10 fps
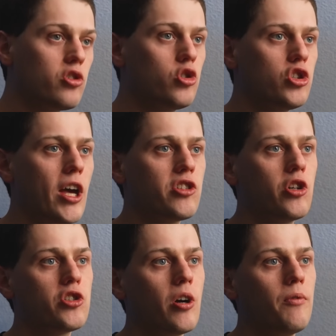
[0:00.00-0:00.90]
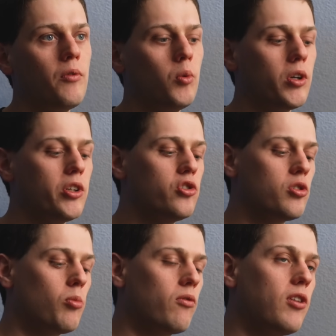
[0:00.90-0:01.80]
So just ask yourself if you want to use the
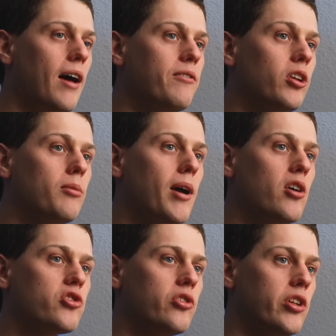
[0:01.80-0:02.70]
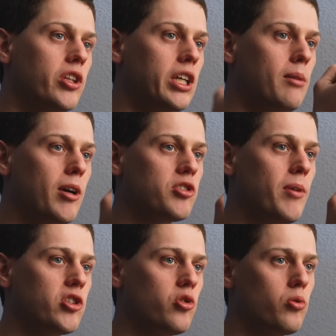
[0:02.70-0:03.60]
more flat feeling mouse that the MX
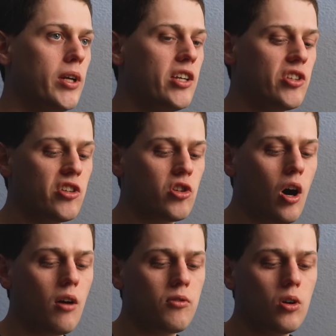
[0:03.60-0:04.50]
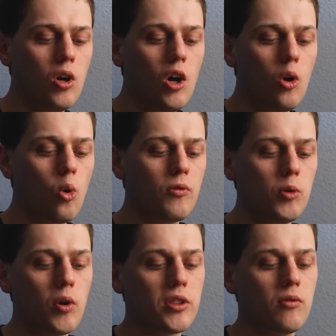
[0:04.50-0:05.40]
Master 3S has to offer, or if you
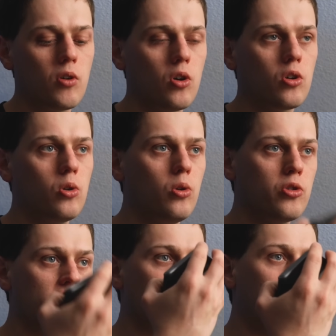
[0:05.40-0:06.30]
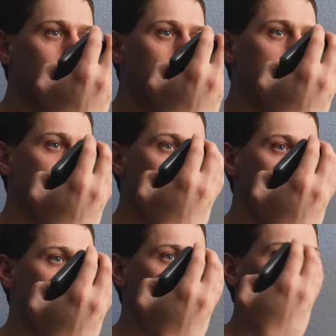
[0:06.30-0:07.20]
want the vertical sideways
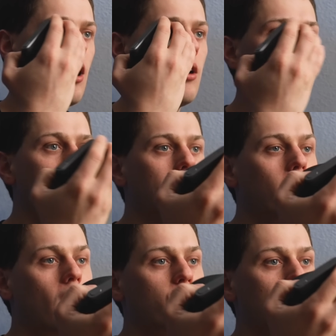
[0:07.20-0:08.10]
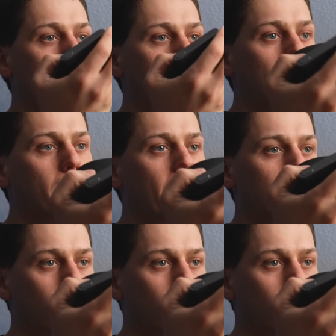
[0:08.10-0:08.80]
position of the Logitech MX